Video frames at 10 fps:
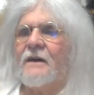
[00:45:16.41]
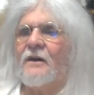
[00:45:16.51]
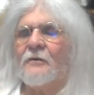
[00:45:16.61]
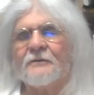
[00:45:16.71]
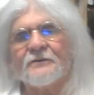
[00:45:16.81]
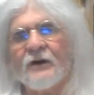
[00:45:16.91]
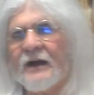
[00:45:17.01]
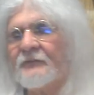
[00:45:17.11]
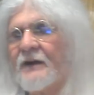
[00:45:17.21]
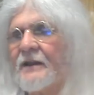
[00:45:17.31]
Oh, no, I
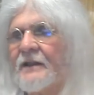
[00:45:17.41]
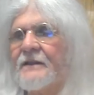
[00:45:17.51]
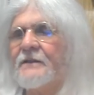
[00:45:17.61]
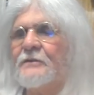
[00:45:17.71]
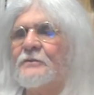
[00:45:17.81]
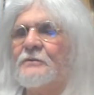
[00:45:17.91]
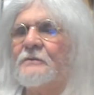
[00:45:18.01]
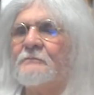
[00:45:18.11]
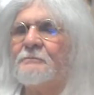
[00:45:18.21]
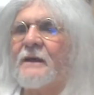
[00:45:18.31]
haven't got any new
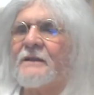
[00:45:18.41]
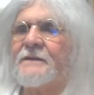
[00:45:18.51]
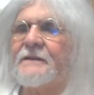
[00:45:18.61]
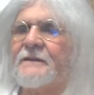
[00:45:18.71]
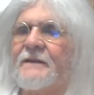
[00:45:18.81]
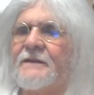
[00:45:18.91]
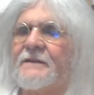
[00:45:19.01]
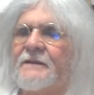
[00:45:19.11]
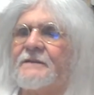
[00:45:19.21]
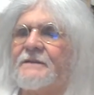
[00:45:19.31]
Pelikan ink
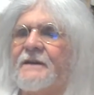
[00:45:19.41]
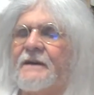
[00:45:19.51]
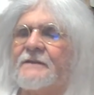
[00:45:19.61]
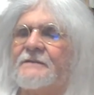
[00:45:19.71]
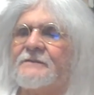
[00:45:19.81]
in yet.